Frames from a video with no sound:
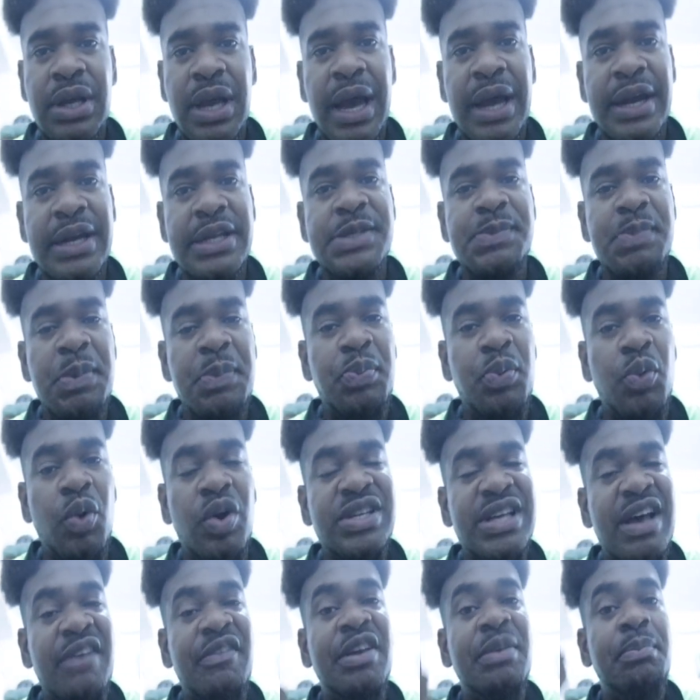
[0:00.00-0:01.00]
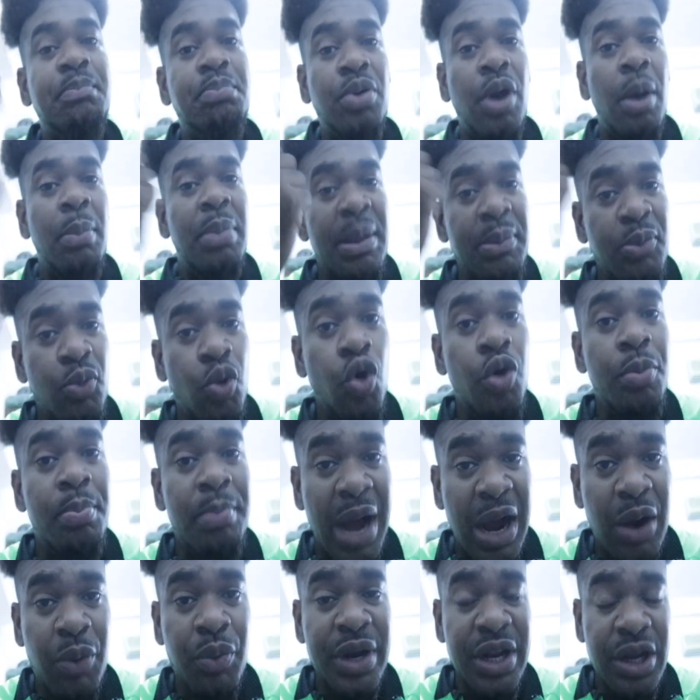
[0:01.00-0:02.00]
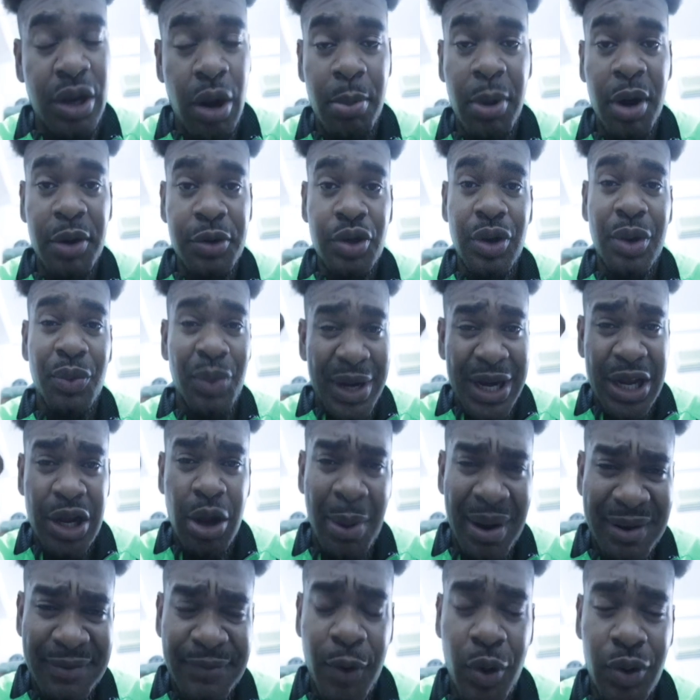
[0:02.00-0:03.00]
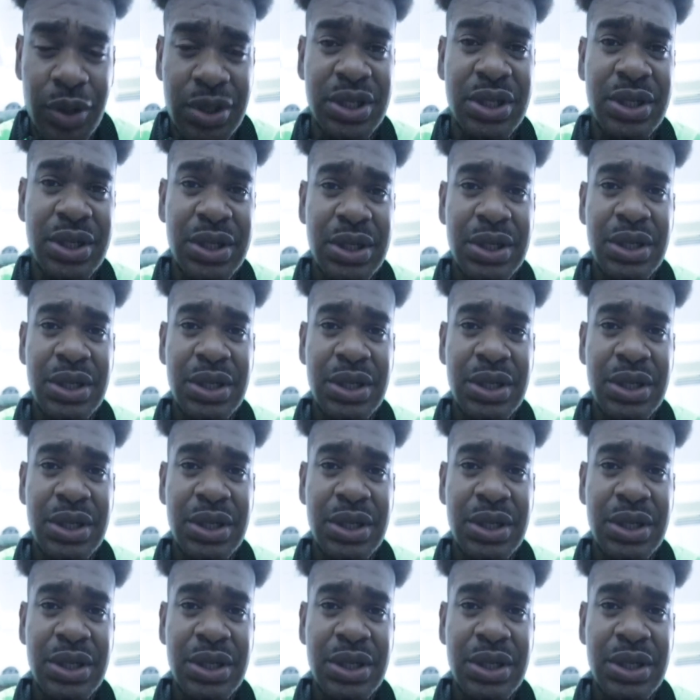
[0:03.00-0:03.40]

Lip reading: and these people was having problem going back when they come out here, when they come and vote.